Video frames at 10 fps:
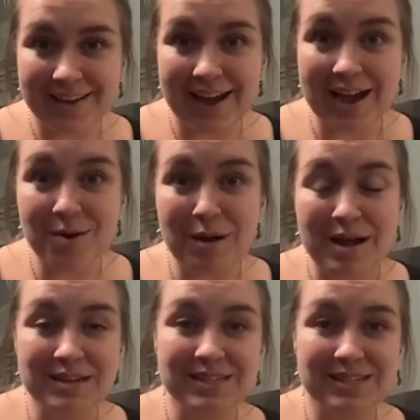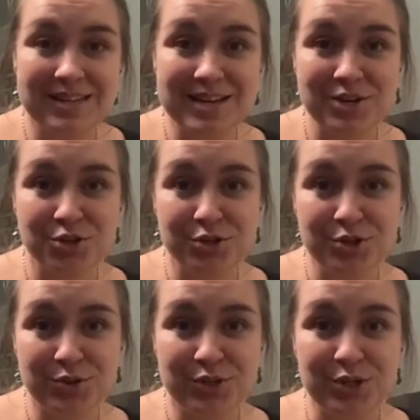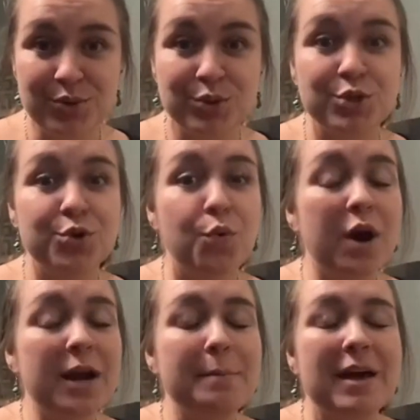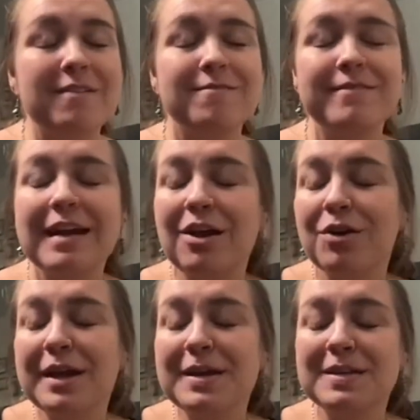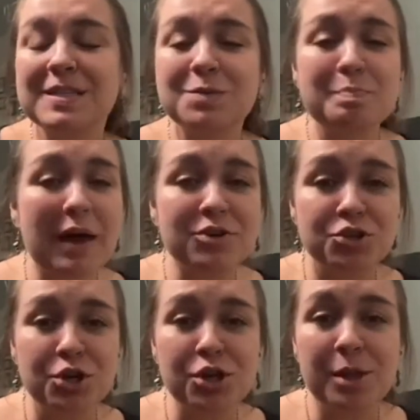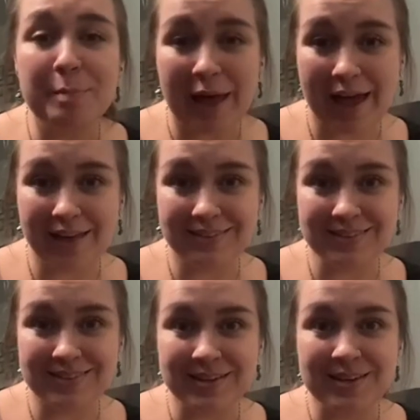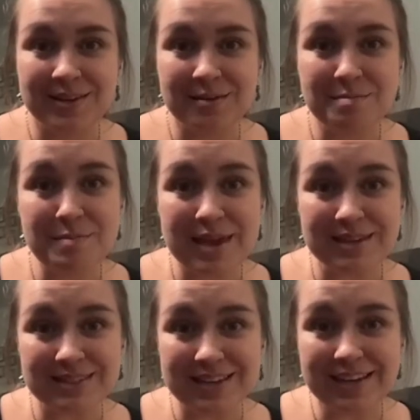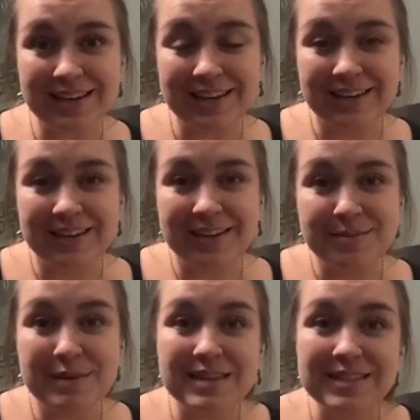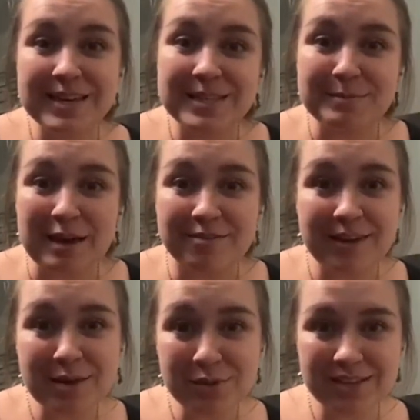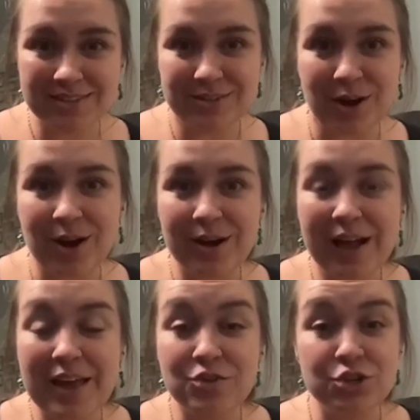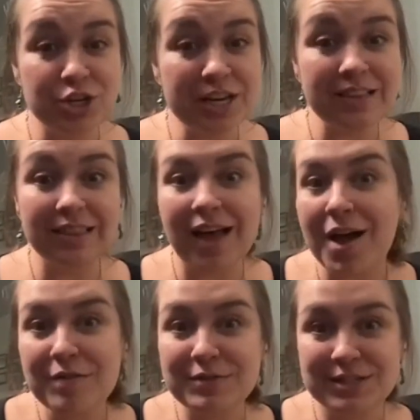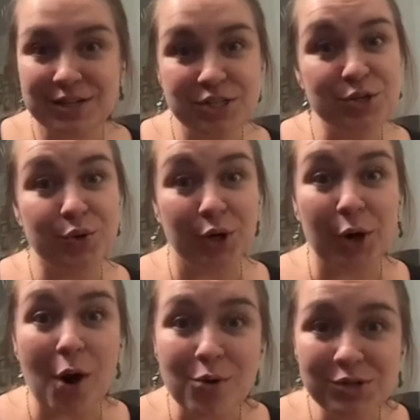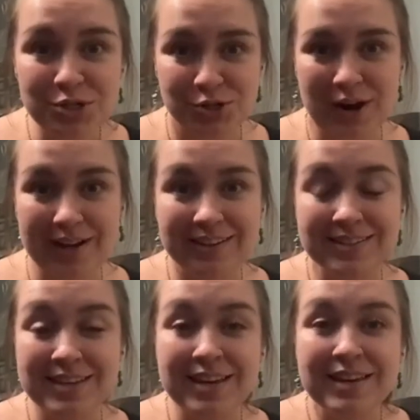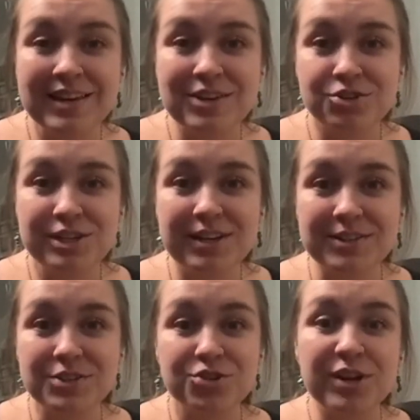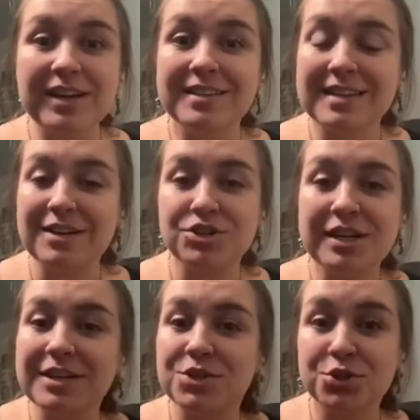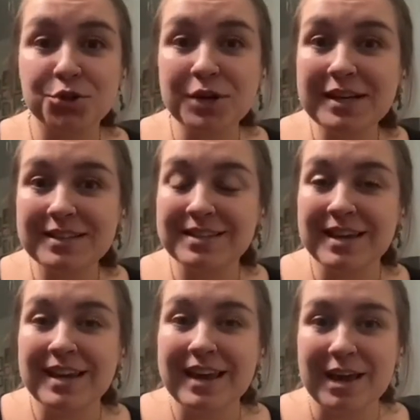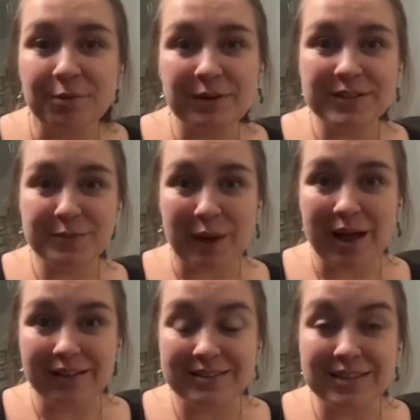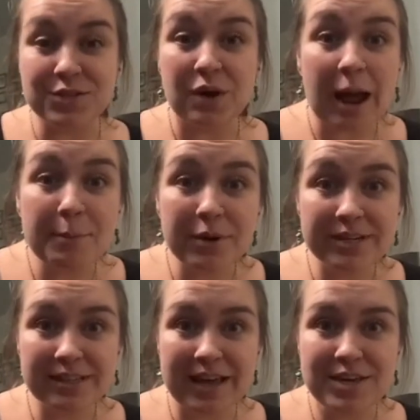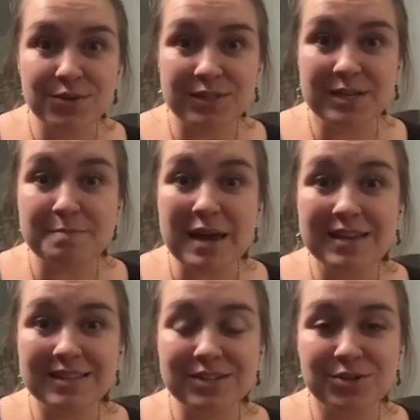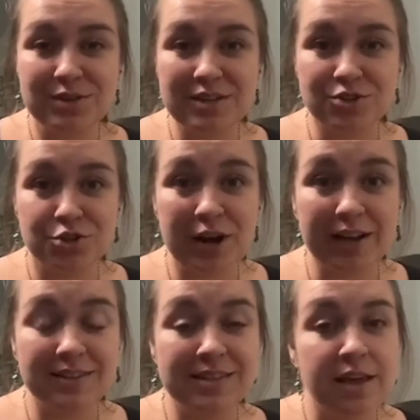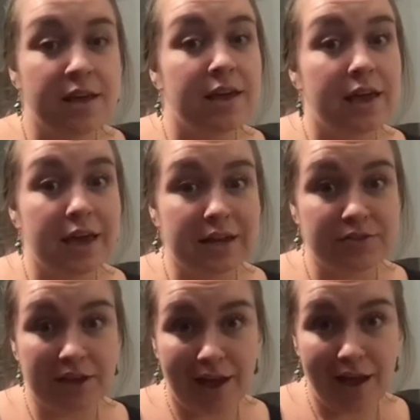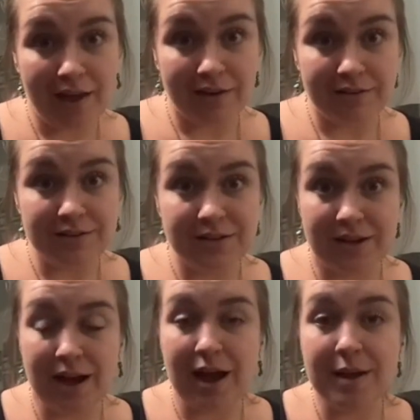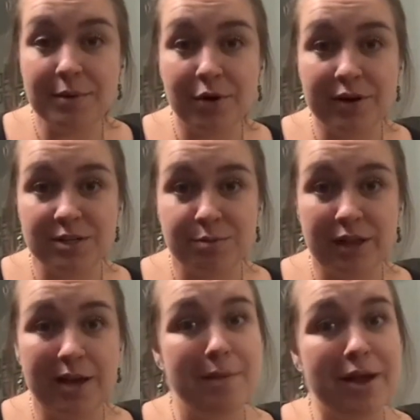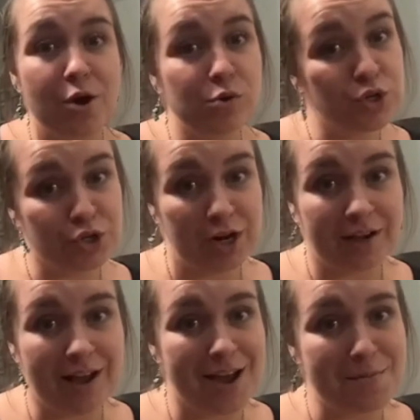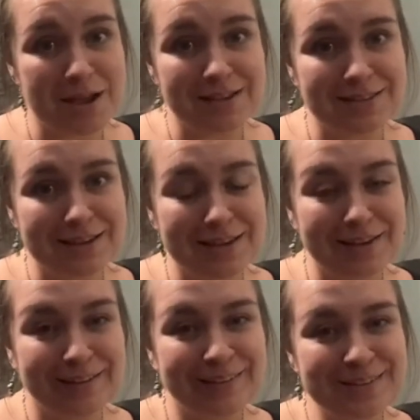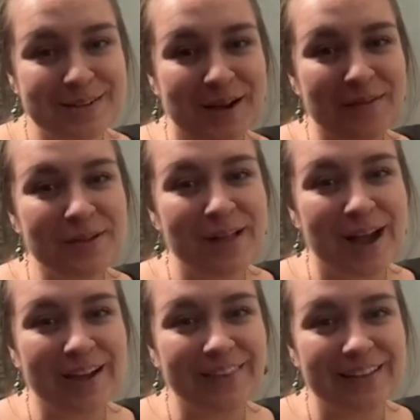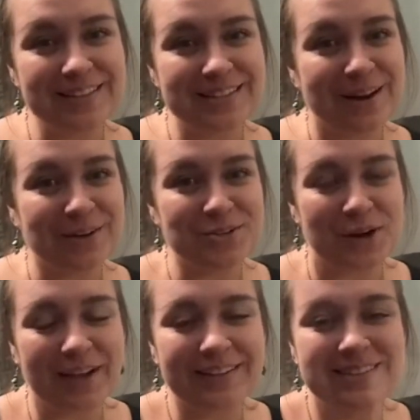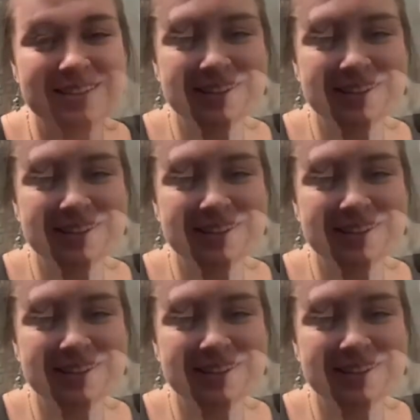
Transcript: I want to introduce you to one of my very special pets. Maisie. Maisie is my family's dog and she loves to do her own tricks. She does tricks and she gets treats in response. And so I'm going to let you see Maisie do these tricks. And at the end, I'm going to play my own trick on Maisie. So come along and let's see her tricks.